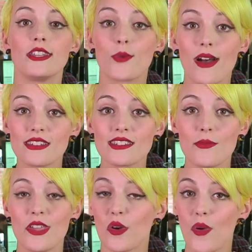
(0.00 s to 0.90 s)
To answer some
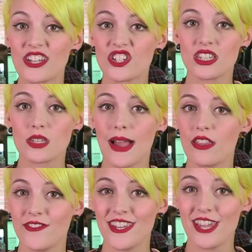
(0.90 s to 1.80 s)
of your questions about
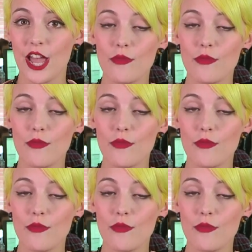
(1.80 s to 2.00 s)
the video,